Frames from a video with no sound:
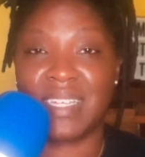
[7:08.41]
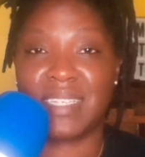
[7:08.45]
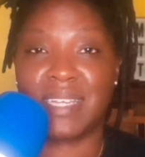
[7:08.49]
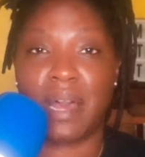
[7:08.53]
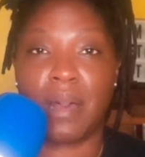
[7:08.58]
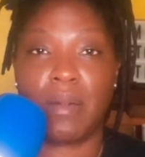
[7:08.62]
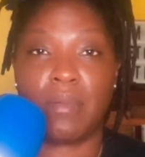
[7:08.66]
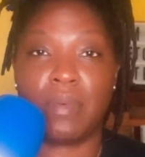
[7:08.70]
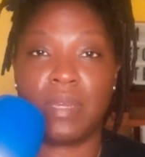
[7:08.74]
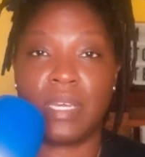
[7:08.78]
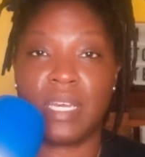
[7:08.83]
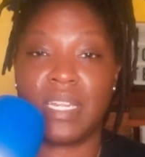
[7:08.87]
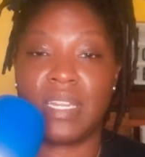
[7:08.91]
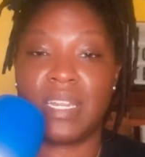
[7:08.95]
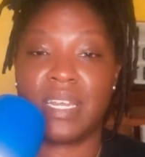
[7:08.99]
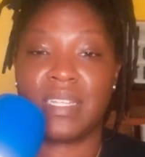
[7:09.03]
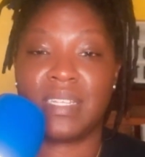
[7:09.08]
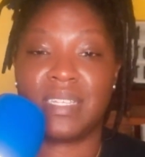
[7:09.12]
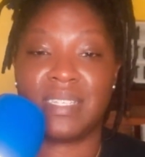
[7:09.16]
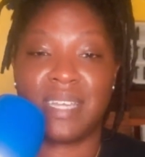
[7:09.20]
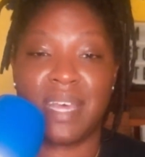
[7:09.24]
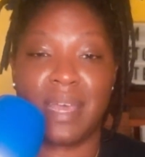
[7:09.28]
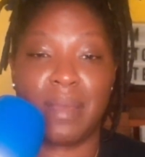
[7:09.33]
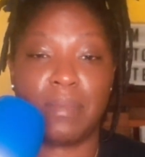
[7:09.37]
That's all we getting
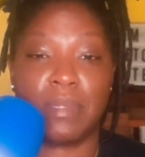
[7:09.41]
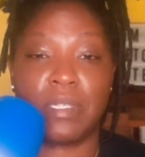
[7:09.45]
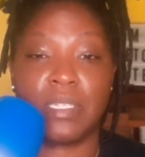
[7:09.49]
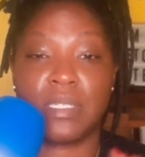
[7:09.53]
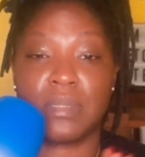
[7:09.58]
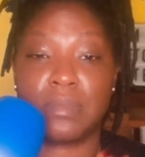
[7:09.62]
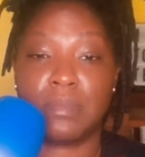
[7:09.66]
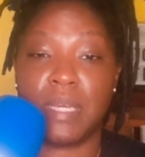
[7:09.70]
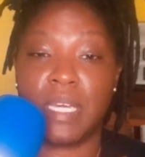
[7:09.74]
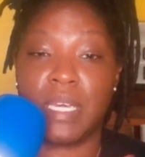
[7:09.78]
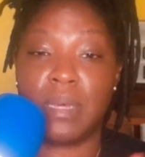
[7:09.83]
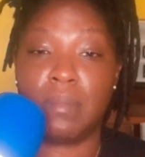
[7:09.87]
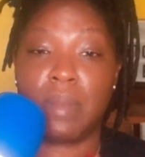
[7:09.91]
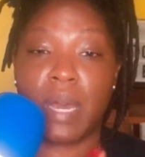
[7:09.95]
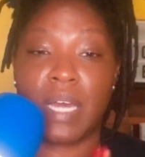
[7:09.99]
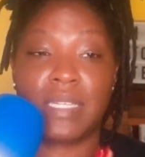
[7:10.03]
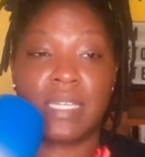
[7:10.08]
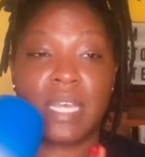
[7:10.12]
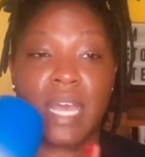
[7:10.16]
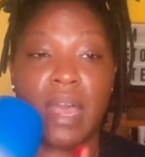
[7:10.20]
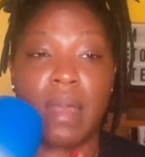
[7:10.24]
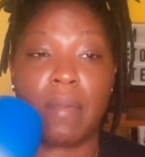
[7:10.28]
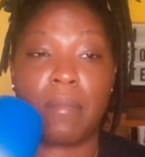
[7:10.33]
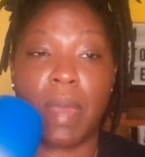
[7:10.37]
at the table. It's me,
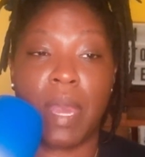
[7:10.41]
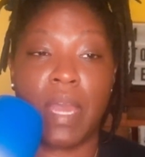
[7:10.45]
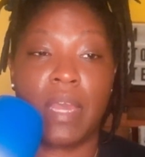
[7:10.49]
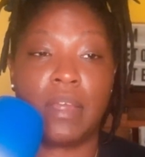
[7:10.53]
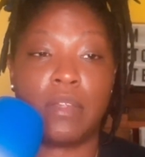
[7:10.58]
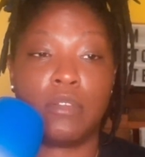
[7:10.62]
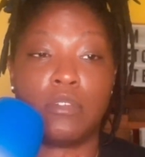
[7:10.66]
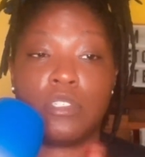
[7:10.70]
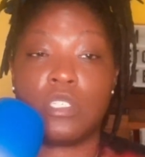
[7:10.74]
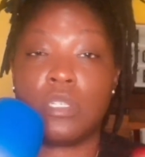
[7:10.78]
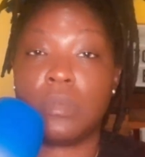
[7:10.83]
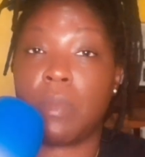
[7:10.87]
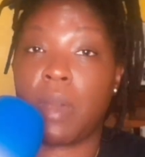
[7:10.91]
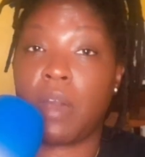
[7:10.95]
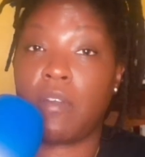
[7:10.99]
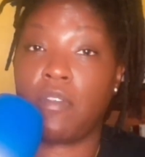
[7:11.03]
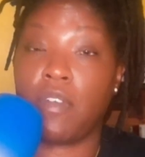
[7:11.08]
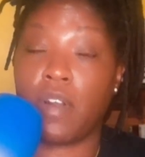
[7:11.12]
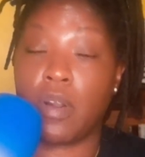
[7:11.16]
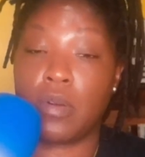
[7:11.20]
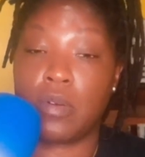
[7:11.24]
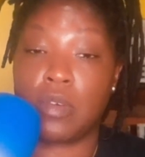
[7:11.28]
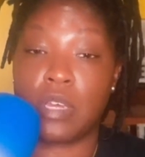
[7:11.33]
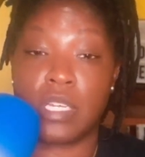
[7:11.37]
my time, my energy, my
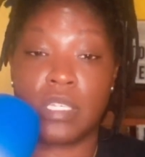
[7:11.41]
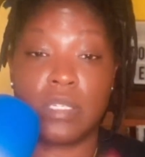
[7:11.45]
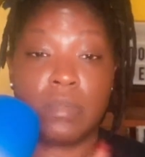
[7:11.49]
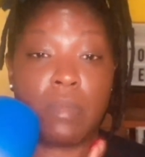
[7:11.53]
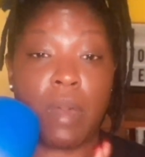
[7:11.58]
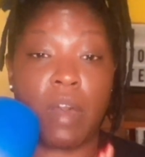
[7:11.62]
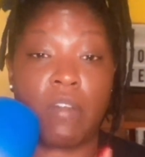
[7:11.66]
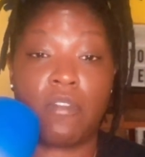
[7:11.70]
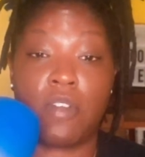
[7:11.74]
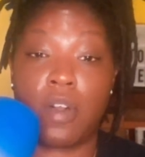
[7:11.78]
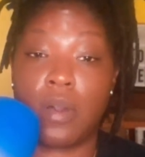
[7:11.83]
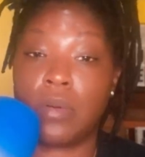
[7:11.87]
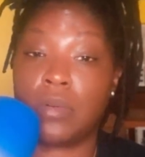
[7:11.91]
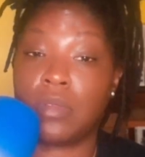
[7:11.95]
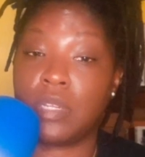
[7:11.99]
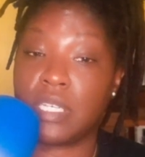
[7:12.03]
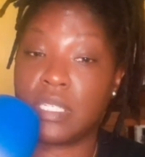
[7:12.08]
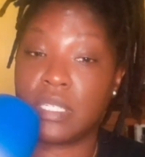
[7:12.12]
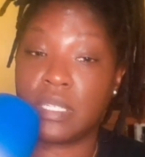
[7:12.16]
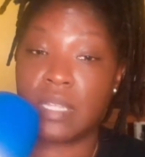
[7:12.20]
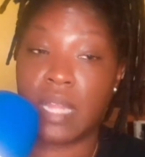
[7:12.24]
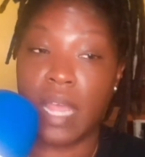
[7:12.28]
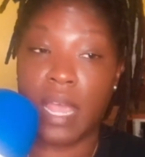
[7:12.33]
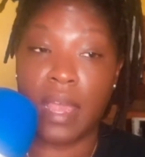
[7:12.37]
focus. My phone
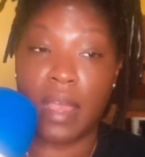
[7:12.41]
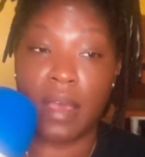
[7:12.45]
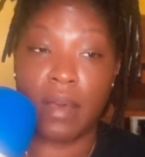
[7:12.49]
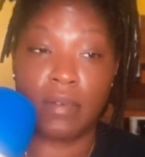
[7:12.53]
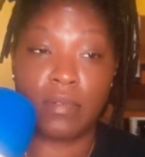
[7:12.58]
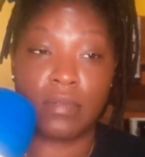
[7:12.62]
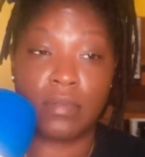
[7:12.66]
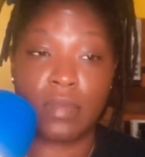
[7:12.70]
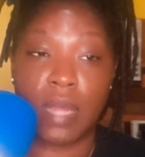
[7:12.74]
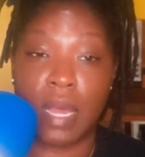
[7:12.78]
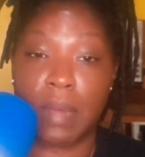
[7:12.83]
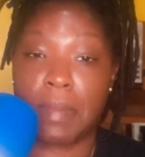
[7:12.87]
is down.